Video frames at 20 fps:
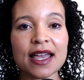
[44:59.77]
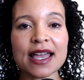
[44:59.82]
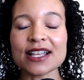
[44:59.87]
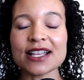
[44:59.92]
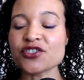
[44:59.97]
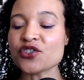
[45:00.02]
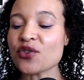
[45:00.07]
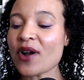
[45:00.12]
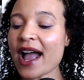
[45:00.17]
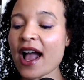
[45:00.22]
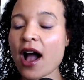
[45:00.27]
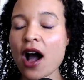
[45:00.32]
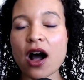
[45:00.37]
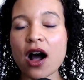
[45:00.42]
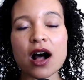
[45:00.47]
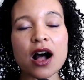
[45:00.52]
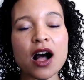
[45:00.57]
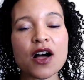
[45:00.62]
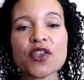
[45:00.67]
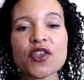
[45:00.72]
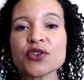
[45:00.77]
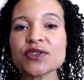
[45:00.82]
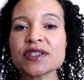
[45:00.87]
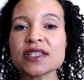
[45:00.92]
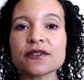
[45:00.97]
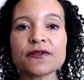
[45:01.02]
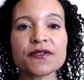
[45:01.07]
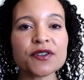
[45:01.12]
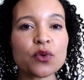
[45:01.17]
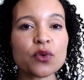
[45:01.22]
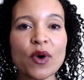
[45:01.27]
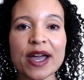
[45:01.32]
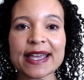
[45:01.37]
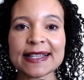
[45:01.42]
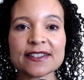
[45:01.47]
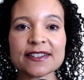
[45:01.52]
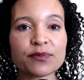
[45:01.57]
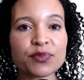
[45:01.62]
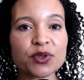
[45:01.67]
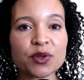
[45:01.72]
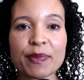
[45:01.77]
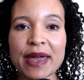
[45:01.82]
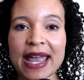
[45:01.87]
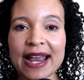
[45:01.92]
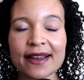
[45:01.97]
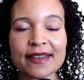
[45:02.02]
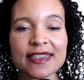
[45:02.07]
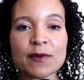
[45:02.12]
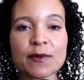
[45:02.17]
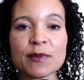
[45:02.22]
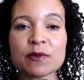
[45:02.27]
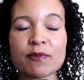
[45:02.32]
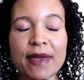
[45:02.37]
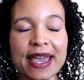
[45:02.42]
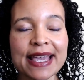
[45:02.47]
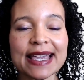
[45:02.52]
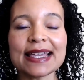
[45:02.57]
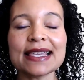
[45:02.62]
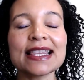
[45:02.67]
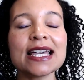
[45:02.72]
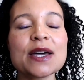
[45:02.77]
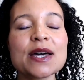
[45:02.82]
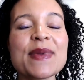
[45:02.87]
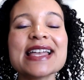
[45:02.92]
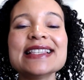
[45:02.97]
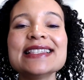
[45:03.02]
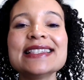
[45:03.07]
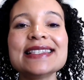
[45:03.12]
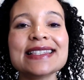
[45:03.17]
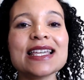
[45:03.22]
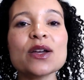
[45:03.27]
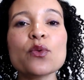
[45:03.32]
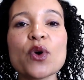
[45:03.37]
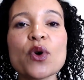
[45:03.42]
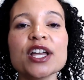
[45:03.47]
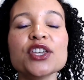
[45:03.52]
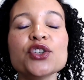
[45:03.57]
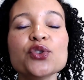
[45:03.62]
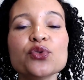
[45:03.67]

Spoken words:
Try all those different ways of preparing them and making them, and see what you